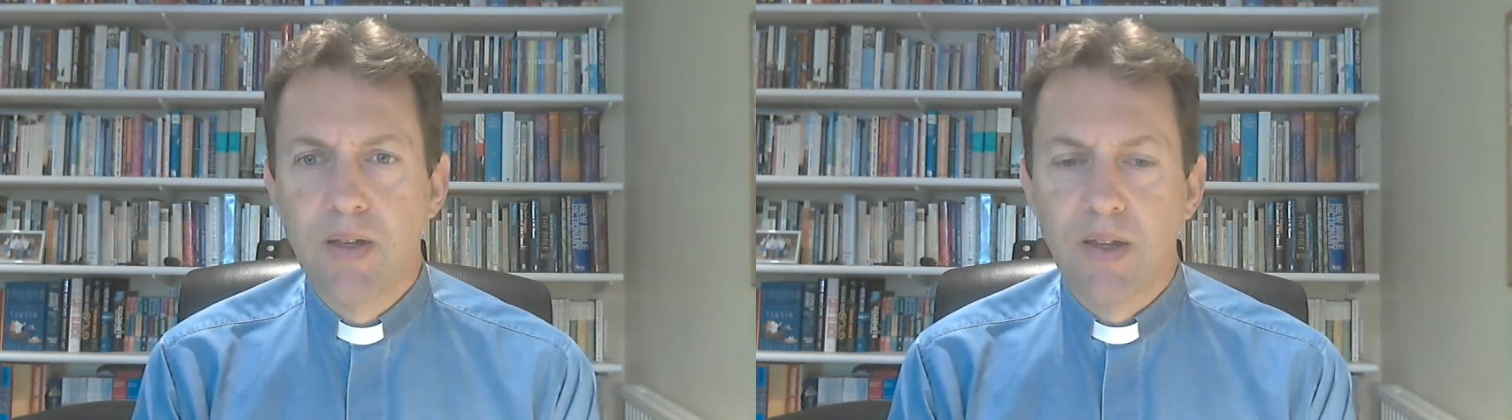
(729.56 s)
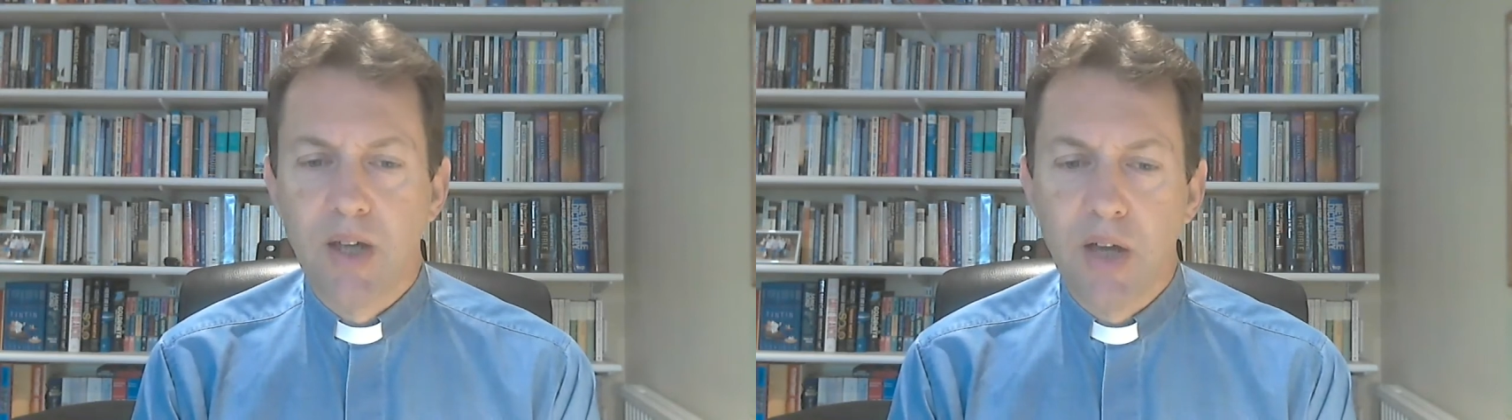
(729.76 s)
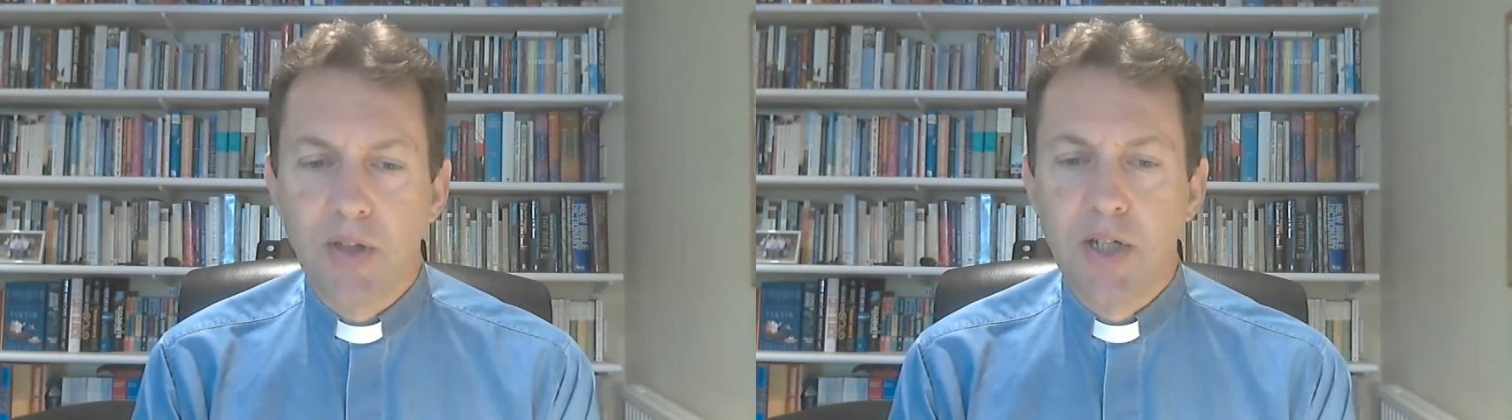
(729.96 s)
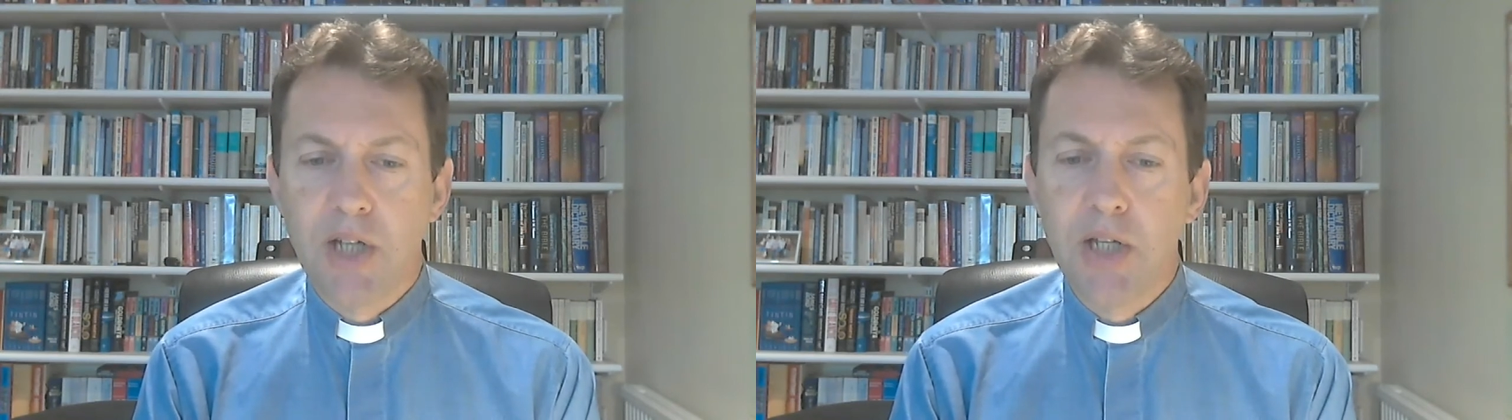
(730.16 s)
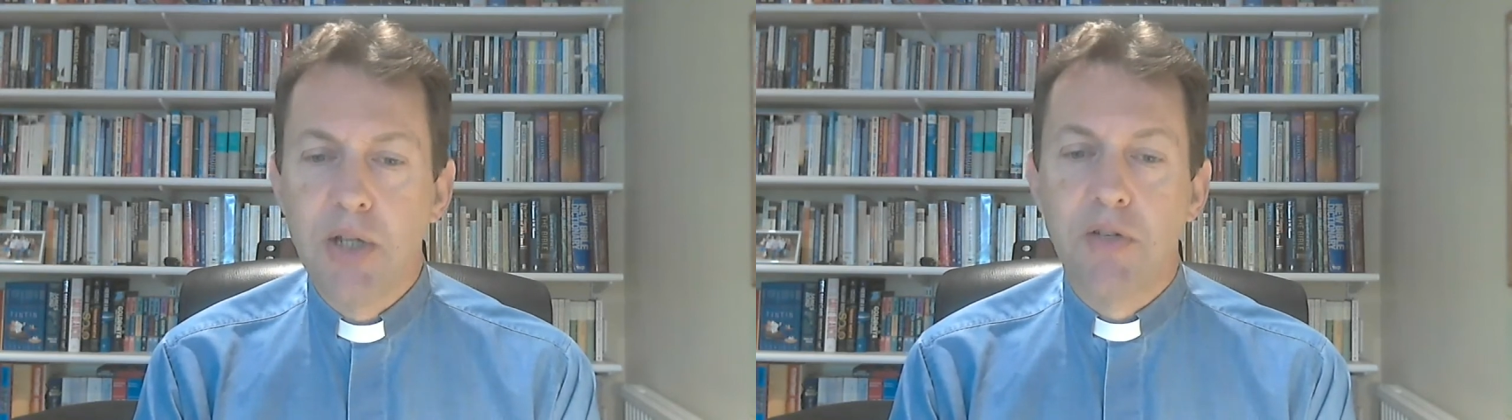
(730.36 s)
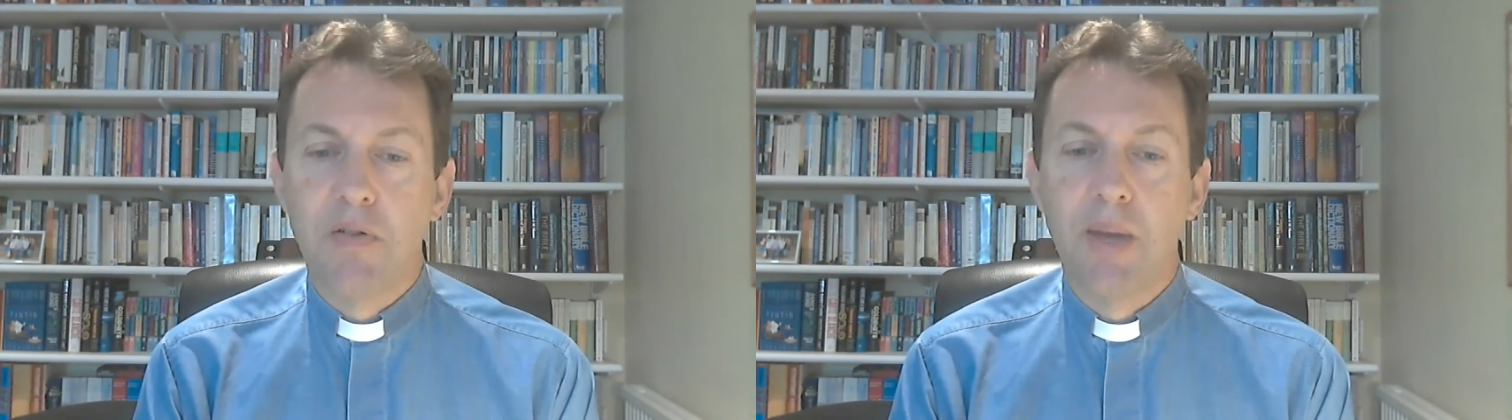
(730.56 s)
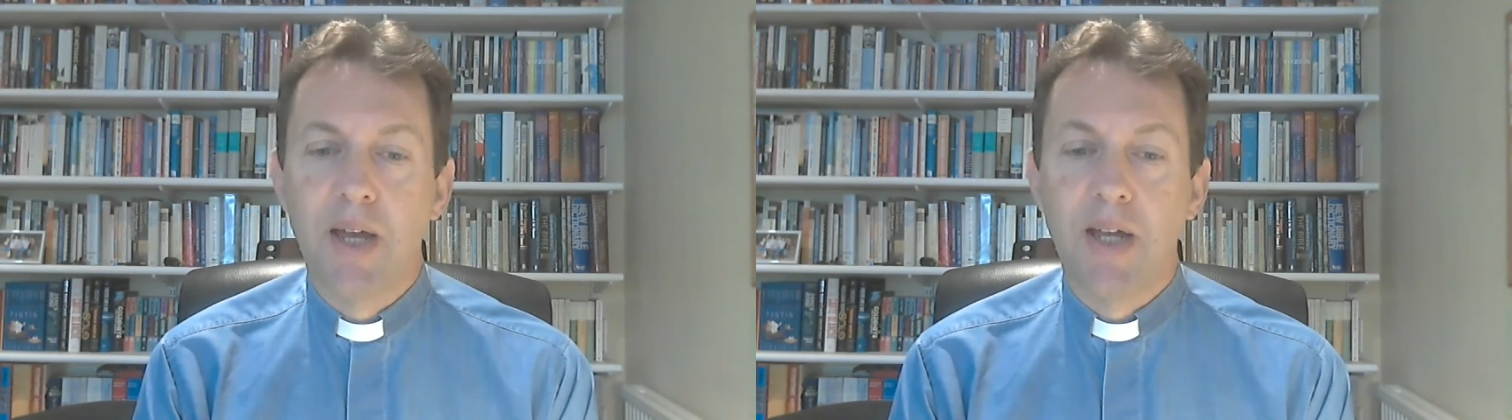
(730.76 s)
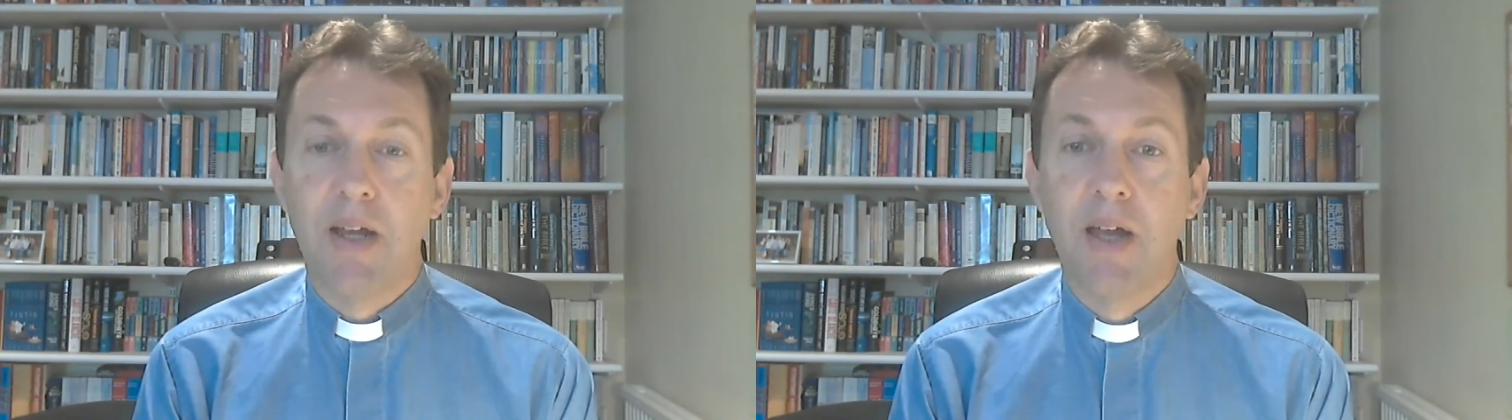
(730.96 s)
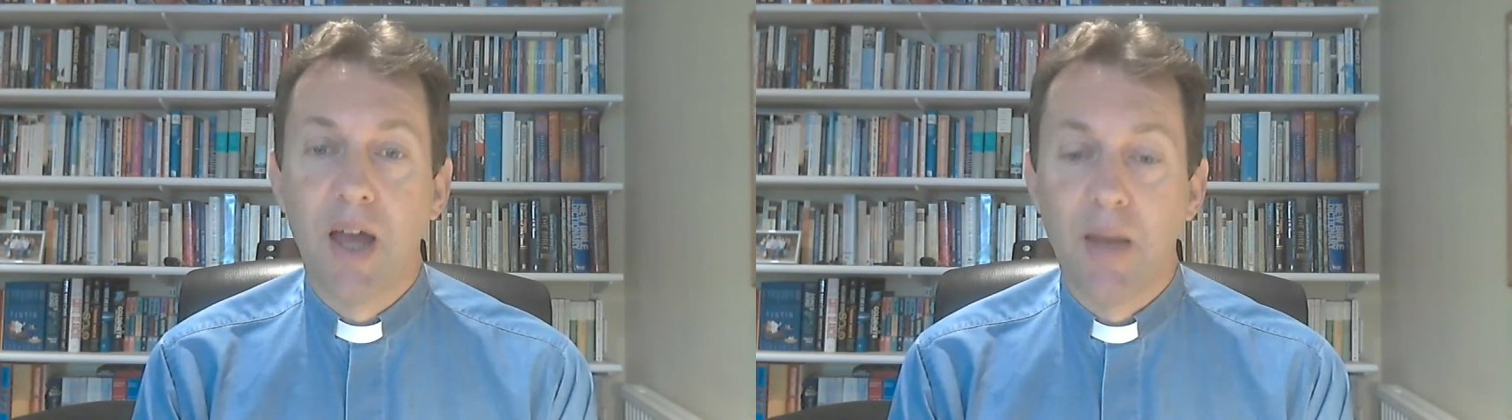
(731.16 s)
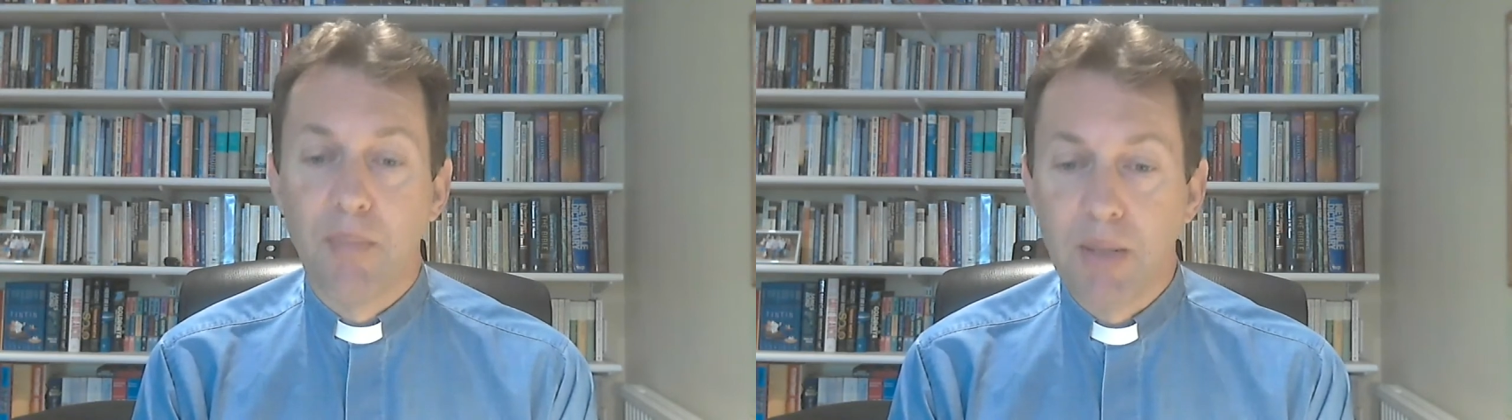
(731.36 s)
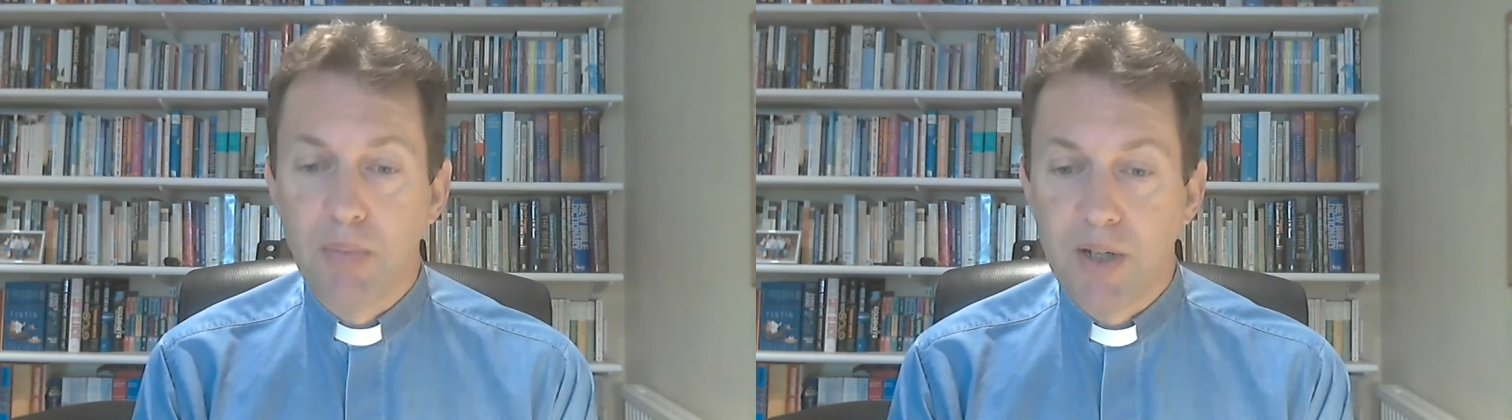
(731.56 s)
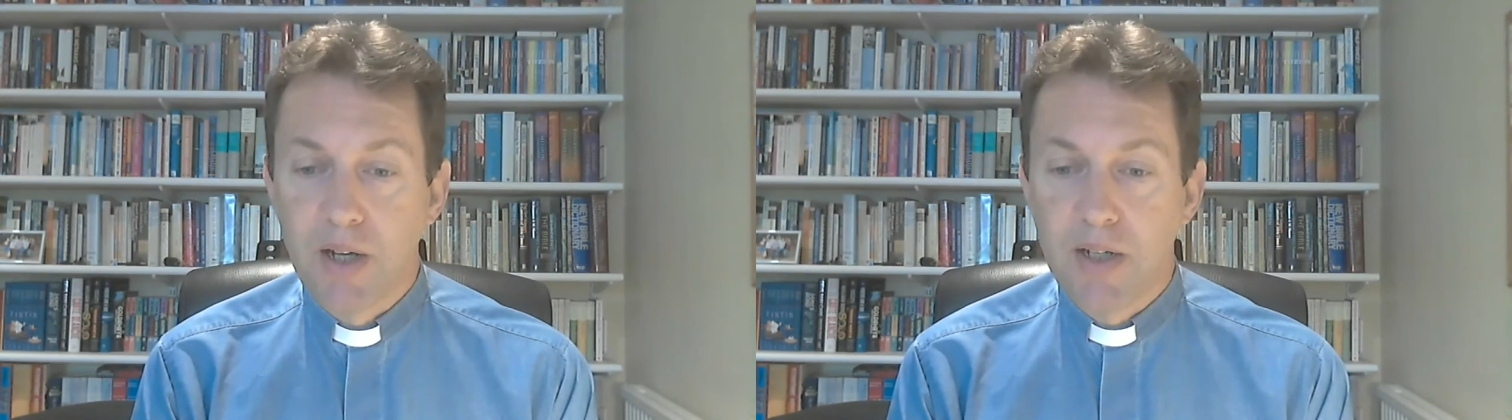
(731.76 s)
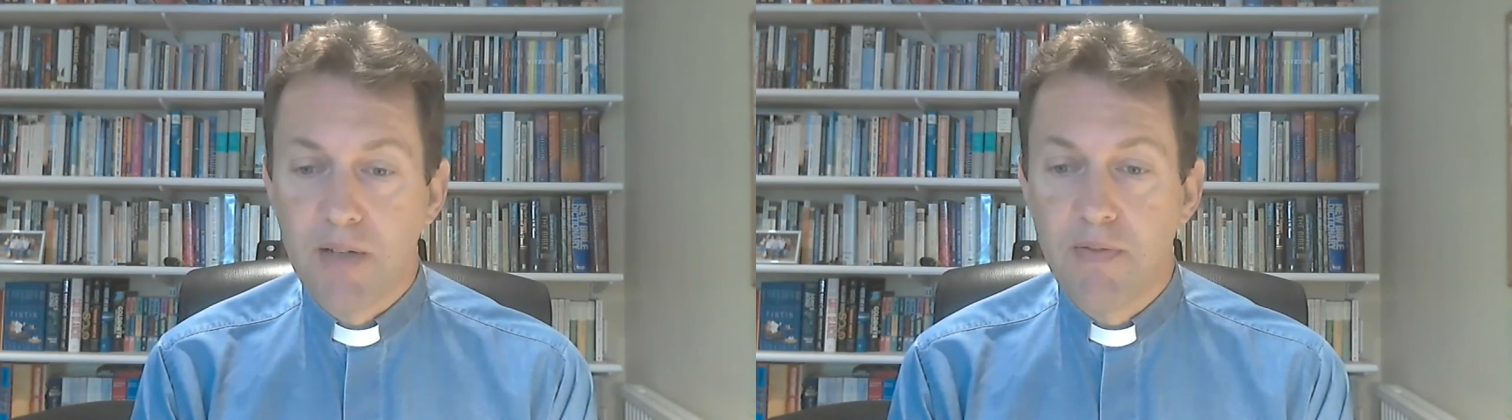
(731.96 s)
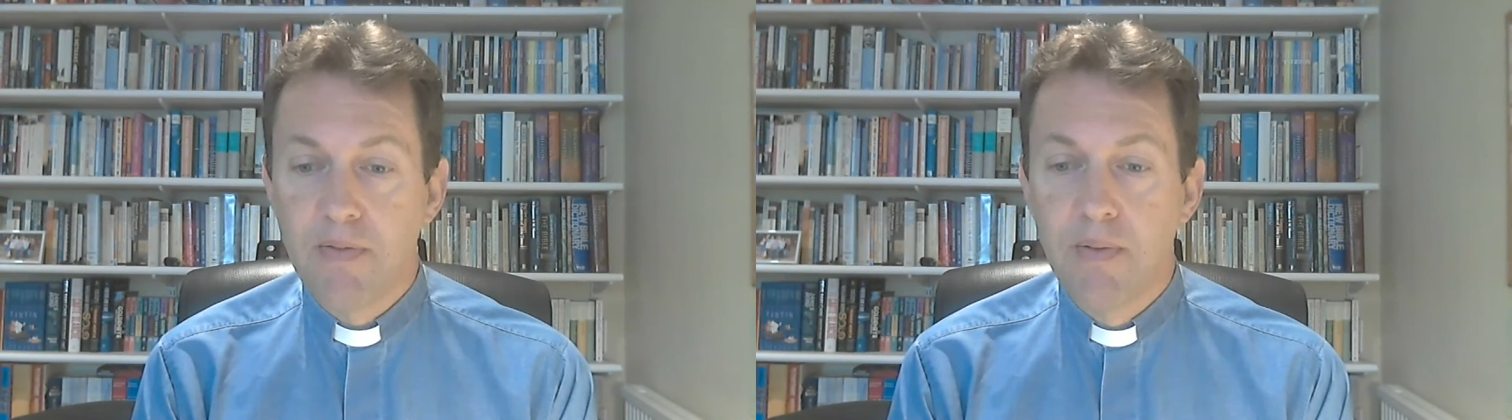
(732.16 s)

The earth continues to remain and be productive,